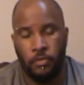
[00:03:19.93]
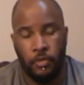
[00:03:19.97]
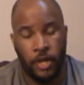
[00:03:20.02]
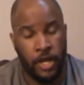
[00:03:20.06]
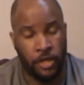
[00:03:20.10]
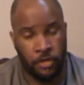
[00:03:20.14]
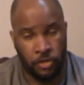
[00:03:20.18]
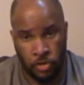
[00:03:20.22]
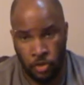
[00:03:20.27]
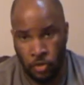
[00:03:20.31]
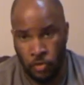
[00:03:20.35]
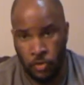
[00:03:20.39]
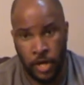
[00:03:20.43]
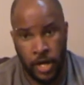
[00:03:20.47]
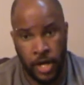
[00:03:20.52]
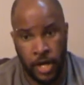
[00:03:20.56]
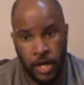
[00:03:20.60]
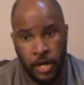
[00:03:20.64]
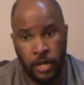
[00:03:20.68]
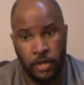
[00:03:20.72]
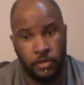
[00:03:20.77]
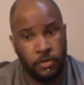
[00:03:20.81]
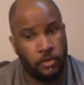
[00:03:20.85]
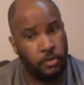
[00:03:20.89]
next 2
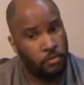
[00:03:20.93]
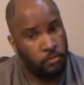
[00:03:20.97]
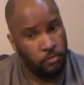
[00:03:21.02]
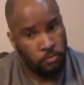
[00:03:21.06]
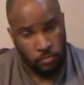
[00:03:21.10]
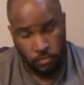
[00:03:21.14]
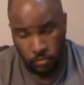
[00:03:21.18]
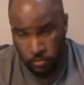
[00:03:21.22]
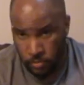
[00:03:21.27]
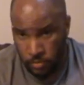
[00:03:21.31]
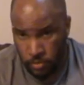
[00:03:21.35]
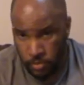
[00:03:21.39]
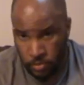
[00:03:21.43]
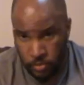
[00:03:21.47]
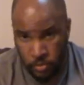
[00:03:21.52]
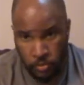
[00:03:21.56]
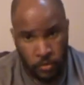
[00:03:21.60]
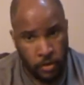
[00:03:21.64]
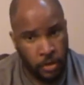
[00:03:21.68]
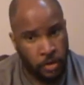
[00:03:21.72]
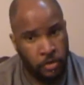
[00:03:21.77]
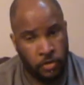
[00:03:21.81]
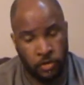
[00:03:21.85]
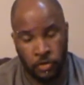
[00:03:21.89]
days,
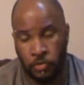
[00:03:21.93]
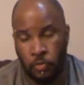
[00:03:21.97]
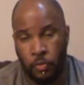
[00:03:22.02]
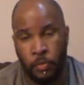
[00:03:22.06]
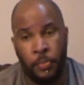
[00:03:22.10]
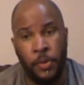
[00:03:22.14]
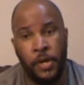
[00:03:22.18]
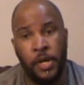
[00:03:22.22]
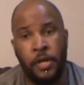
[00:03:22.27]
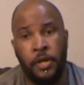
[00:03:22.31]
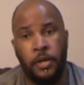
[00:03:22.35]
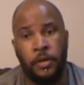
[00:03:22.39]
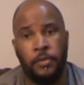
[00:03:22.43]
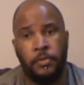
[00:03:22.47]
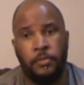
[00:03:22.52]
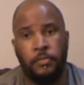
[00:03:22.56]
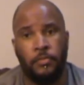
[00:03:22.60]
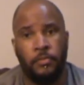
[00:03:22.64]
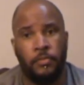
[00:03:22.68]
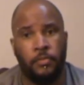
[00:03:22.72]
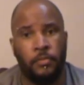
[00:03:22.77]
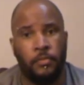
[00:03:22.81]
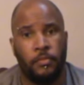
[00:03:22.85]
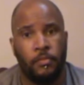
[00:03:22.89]
do it and just repeat.
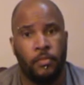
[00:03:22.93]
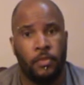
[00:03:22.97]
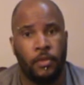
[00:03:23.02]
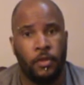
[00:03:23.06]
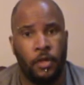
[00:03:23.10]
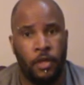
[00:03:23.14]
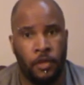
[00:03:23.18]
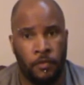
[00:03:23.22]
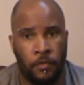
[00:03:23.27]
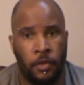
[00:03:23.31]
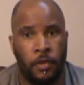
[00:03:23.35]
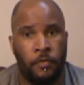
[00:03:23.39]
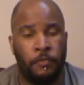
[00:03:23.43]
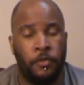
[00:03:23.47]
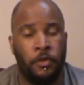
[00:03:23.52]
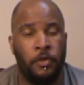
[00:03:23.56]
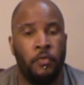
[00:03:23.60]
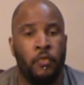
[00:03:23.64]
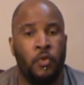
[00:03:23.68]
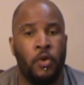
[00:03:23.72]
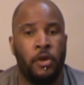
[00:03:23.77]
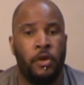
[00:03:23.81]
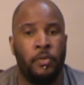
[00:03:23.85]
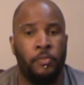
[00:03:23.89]
If
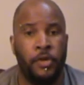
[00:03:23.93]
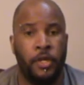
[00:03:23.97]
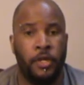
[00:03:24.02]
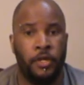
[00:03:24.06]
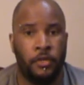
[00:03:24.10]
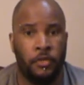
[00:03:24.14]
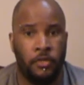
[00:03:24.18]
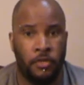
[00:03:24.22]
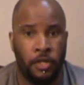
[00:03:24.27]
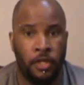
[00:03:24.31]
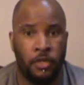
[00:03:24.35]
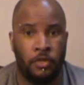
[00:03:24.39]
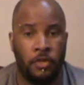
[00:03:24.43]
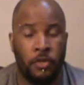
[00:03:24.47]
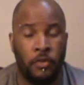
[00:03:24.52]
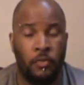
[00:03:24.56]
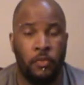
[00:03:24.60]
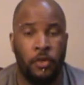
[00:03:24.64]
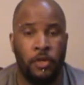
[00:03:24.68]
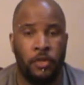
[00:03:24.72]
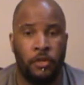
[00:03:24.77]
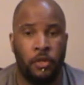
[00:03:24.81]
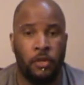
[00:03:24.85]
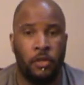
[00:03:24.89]
you want to be
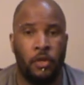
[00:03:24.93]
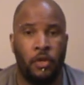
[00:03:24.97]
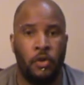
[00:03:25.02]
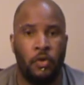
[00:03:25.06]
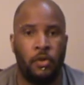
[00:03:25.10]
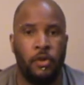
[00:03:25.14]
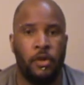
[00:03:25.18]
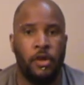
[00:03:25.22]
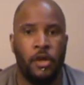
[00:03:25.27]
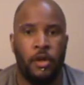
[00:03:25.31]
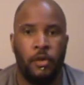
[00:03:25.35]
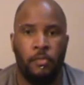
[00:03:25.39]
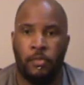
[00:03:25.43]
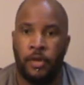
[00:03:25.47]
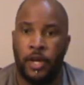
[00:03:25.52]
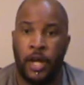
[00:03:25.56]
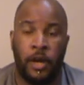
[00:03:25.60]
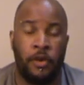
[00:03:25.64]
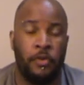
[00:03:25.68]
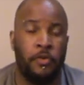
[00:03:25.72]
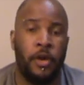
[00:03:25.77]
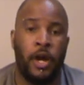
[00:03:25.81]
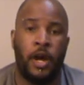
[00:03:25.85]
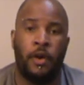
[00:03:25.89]
consistent with a low, but
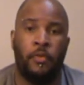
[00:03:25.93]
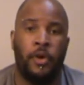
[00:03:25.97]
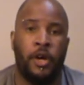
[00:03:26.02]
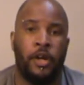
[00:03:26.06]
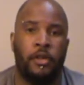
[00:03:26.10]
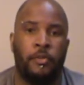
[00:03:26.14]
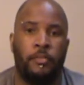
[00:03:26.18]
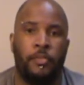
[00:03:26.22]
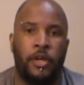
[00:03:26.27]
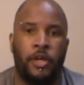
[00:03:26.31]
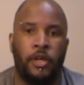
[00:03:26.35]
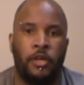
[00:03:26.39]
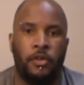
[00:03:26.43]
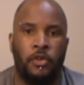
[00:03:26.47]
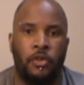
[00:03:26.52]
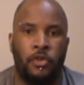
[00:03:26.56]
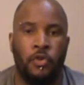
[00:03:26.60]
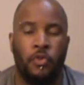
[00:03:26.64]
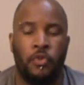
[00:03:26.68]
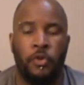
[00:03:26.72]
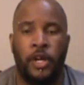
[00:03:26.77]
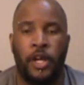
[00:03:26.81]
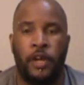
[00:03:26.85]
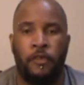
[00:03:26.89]
I do not
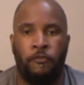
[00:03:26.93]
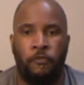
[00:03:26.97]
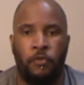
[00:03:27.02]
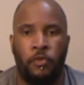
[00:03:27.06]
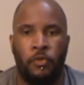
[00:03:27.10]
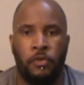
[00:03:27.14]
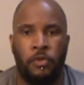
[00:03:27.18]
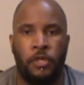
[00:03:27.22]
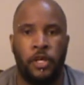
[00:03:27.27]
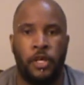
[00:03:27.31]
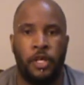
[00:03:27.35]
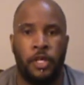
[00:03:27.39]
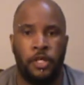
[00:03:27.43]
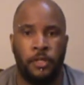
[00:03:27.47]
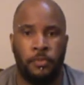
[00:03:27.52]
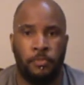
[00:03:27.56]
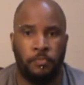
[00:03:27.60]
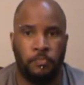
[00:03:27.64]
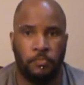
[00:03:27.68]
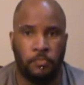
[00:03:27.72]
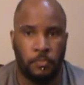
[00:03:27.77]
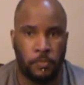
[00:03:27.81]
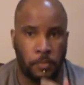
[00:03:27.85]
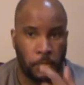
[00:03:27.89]
recommend doing that full
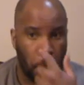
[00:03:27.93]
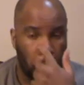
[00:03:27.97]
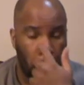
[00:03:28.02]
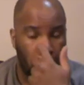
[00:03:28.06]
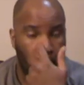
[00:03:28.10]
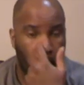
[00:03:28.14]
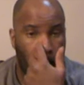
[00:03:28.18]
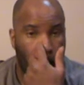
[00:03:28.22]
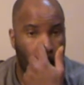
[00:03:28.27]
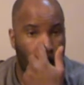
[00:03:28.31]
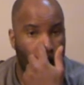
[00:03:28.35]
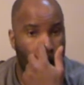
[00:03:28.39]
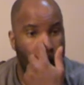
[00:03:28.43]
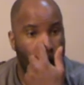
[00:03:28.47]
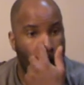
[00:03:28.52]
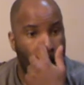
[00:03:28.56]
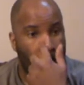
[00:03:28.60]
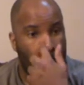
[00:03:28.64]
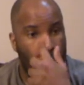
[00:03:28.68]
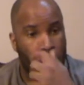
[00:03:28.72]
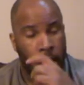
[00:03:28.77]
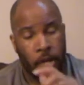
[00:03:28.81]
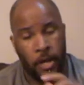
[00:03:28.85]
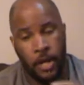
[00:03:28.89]
time.
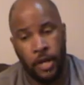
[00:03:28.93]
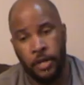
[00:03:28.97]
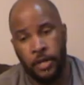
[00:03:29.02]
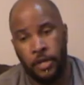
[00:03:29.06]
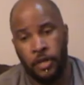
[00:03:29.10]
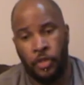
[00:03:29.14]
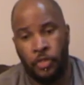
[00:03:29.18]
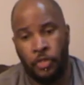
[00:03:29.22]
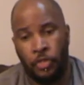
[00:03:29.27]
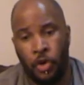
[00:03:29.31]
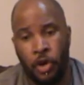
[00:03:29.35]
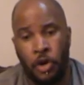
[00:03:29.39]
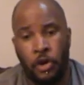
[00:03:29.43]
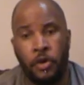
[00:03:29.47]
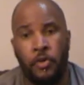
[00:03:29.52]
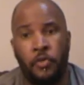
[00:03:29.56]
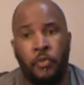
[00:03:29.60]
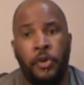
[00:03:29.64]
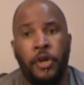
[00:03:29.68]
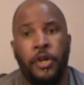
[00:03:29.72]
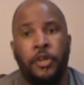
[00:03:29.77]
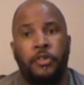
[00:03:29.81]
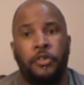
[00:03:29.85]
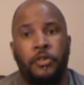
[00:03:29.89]
And then the third
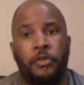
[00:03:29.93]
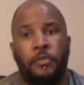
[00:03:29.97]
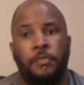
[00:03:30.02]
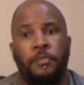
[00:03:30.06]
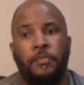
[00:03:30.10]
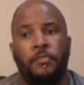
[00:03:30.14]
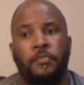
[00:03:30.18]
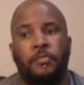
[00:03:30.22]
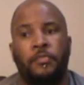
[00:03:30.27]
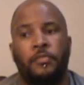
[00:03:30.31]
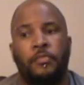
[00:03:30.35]
reason